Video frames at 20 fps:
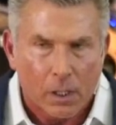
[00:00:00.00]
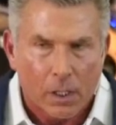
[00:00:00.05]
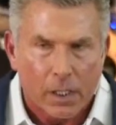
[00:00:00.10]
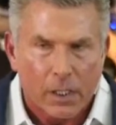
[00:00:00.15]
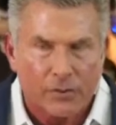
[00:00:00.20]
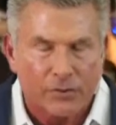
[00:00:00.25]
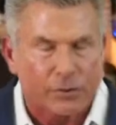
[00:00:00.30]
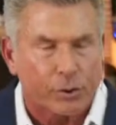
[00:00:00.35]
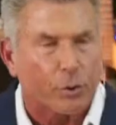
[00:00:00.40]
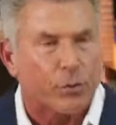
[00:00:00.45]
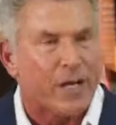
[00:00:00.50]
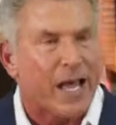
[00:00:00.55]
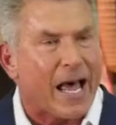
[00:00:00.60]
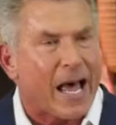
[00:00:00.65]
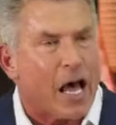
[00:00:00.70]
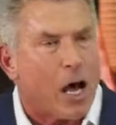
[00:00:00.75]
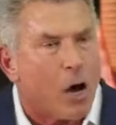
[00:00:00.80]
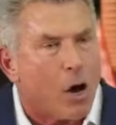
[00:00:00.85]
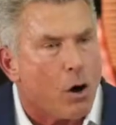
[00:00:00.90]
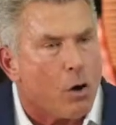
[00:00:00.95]
And so
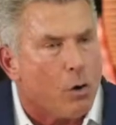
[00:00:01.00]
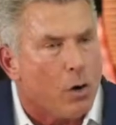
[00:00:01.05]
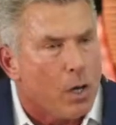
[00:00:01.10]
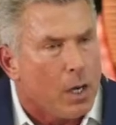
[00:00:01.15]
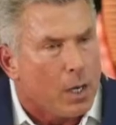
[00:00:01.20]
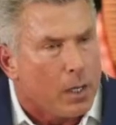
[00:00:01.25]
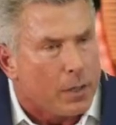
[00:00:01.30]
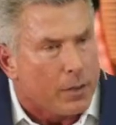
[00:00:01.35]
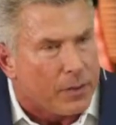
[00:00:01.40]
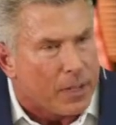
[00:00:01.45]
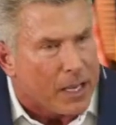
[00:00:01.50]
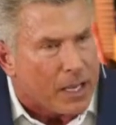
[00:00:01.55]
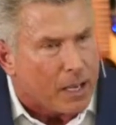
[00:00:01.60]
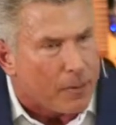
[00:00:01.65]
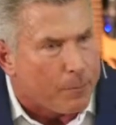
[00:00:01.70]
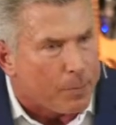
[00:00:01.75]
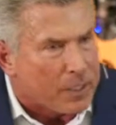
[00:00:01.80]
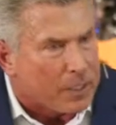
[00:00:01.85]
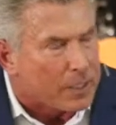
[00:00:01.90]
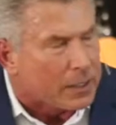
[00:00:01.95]
now they
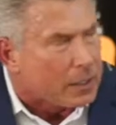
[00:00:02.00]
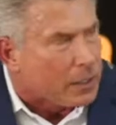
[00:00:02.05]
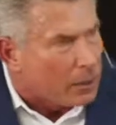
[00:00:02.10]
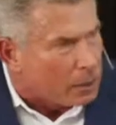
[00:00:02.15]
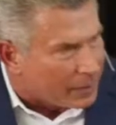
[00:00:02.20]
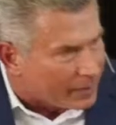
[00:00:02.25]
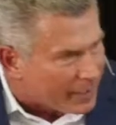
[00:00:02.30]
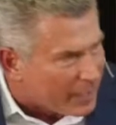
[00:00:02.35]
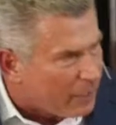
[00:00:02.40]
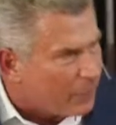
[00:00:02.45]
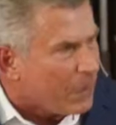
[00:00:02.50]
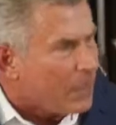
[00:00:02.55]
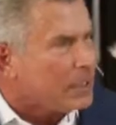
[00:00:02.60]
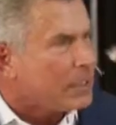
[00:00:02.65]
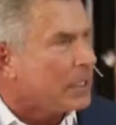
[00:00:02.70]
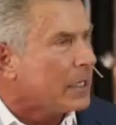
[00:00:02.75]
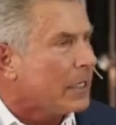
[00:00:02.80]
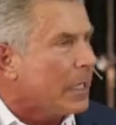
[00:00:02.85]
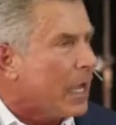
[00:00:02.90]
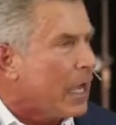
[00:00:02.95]
have been living
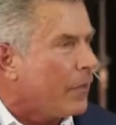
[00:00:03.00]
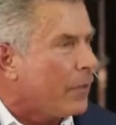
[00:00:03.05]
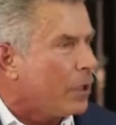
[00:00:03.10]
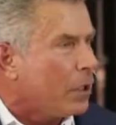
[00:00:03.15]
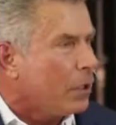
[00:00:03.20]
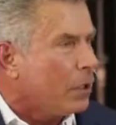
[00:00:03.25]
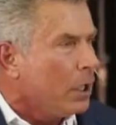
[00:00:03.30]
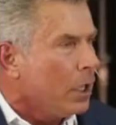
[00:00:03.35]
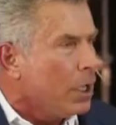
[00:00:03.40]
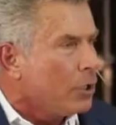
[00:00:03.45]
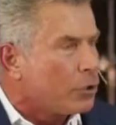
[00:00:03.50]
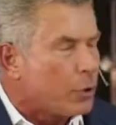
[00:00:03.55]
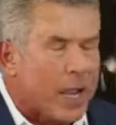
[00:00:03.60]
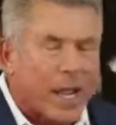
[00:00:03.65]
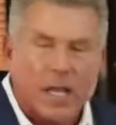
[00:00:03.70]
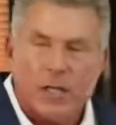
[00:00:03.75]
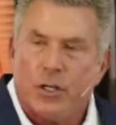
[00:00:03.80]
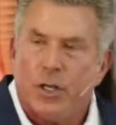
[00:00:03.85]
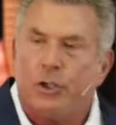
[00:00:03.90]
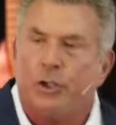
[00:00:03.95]
together,
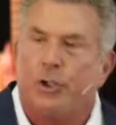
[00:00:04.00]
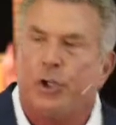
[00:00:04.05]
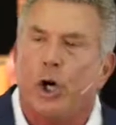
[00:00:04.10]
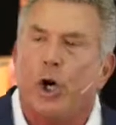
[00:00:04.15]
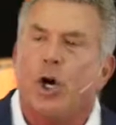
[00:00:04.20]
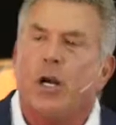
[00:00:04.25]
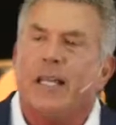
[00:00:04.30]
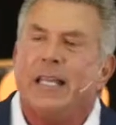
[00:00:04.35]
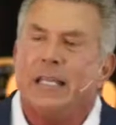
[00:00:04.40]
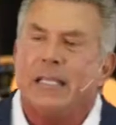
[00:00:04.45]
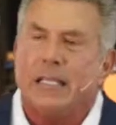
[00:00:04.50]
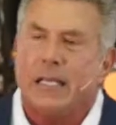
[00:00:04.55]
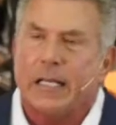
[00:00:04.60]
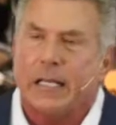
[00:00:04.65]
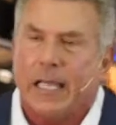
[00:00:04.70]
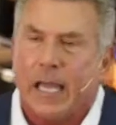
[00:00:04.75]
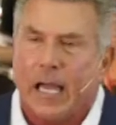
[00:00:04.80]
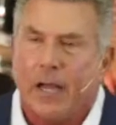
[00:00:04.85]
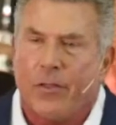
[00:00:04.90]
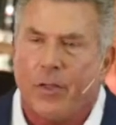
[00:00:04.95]
trying to journey
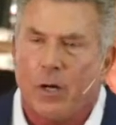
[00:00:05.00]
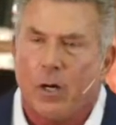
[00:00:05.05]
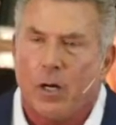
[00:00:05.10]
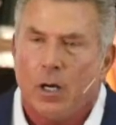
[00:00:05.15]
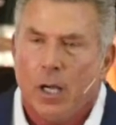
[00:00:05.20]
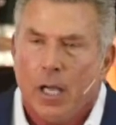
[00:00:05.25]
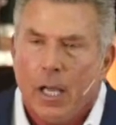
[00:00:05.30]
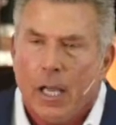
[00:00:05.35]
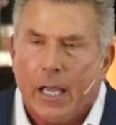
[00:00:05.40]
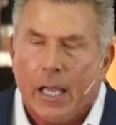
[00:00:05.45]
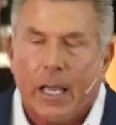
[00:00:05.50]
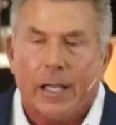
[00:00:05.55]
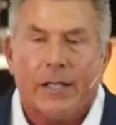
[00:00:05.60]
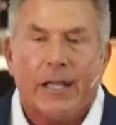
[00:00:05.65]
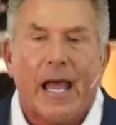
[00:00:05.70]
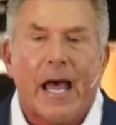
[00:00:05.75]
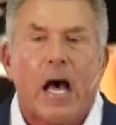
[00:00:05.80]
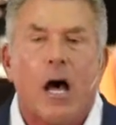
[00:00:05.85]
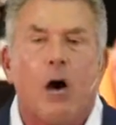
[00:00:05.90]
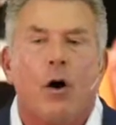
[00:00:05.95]
together, and
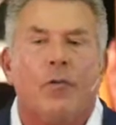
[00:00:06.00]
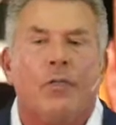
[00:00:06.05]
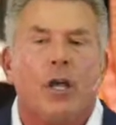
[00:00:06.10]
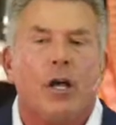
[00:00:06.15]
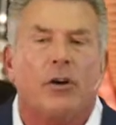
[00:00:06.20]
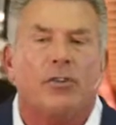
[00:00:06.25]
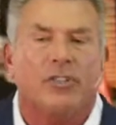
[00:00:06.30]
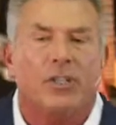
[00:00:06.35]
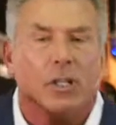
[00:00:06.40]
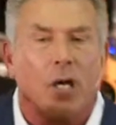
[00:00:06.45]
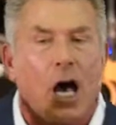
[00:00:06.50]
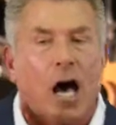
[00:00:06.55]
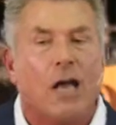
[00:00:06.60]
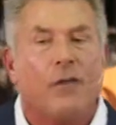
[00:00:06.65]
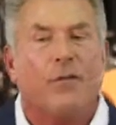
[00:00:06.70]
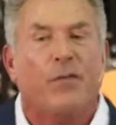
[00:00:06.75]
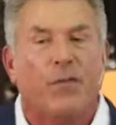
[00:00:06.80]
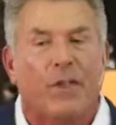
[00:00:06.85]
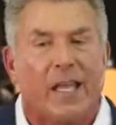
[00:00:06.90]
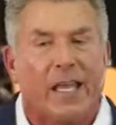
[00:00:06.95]
now there's
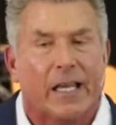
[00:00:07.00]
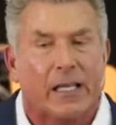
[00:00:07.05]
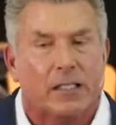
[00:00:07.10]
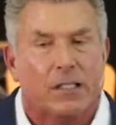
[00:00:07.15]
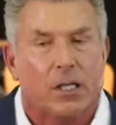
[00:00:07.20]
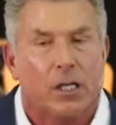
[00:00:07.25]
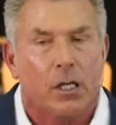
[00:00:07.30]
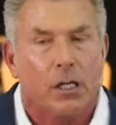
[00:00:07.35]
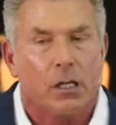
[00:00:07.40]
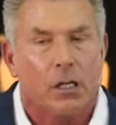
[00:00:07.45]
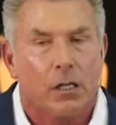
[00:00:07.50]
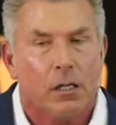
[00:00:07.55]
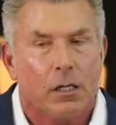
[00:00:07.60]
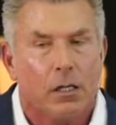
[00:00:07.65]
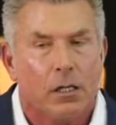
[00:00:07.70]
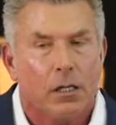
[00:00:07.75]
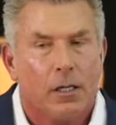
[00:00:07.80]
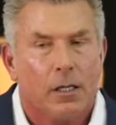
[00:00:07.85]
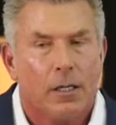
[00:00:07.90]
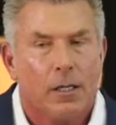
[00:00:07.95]
conflict
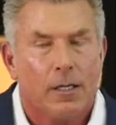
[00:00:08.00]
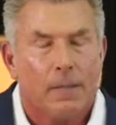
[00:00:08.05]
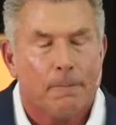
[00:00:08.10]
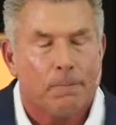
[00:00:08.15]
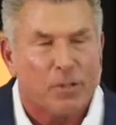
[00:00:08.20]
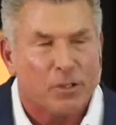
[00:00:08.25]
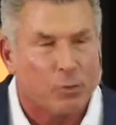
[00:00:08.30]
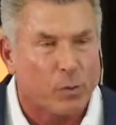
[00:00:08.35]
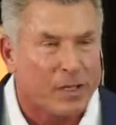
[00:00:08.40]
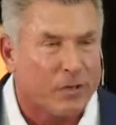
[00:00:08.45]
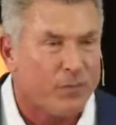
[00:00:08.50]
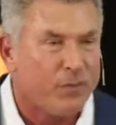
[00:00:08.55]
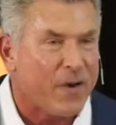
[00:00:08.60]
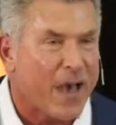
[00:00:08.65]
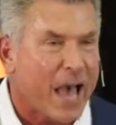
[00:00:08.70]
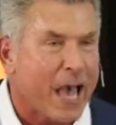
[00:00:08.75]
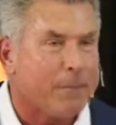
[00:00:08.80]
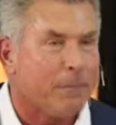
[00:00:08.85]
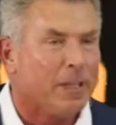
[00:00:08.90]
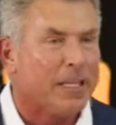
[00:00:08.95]
between
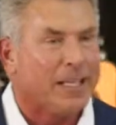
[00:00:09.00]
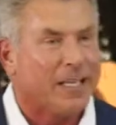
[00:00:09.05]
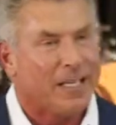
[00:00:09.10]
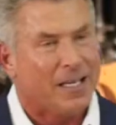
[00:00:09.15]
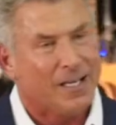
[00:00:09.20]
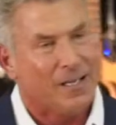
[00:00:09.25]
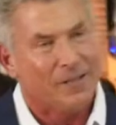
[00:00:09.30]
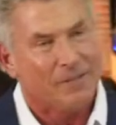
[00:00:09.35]
family.